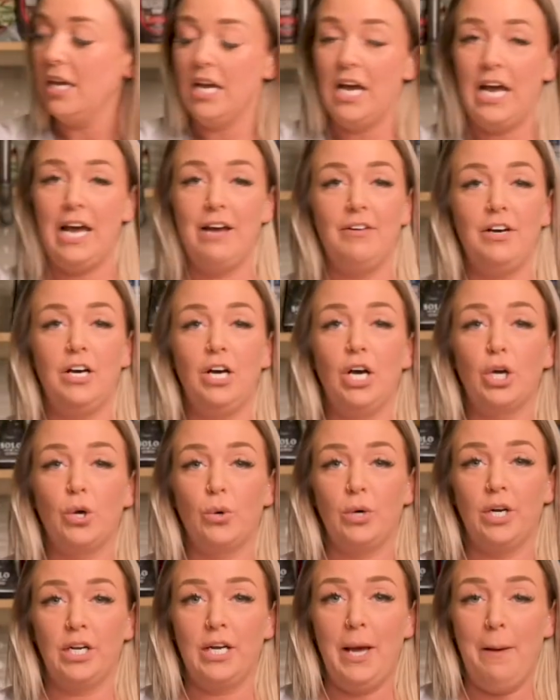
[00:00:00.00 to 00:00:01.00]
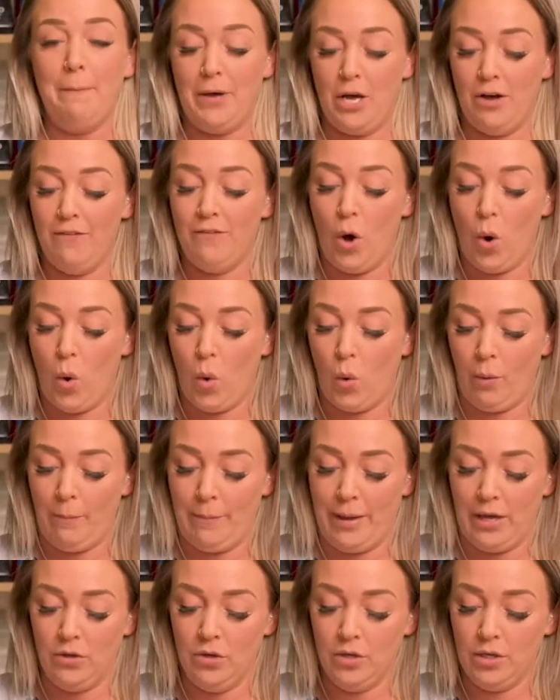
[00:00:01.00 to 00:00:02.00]
I have a 1/4 cup of whole
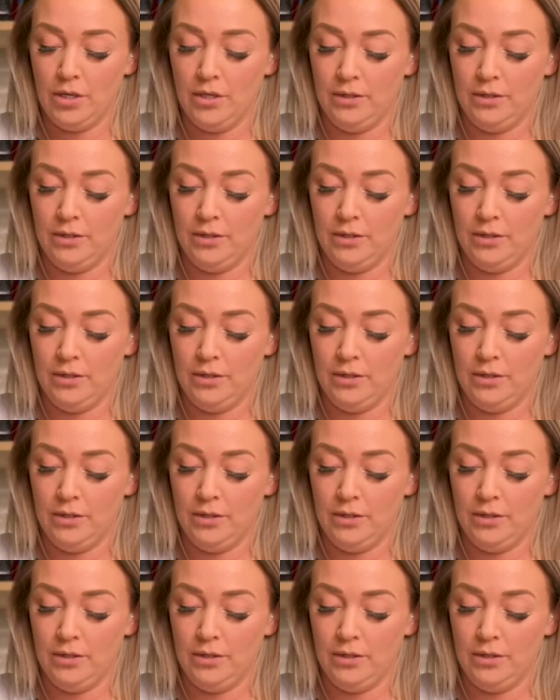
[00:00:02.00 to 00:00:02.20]
milk.